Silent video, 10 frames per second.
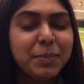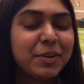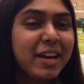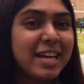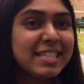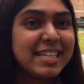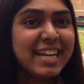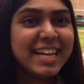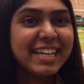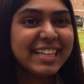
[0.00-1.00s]

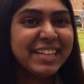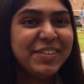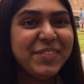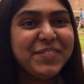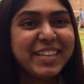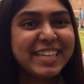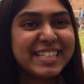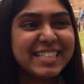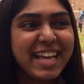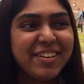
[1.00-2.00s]
procrastinate
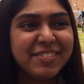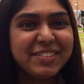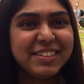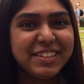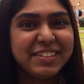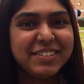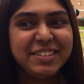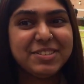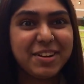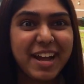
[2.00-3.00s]
because that will literally
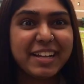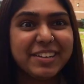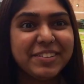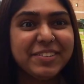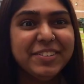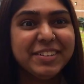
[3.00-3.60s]
drag you.